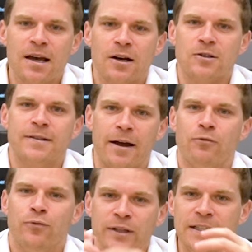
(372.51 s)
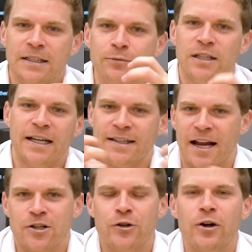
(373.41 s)
because they're really, really
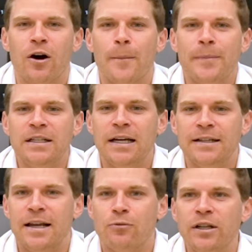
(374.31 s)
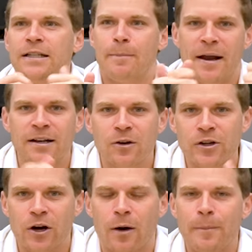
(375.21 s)
attached to your company and they're really dependent on
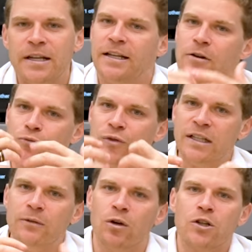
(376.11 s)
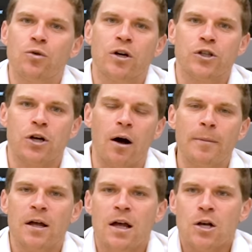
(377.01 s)
your company and they really want to do a good job.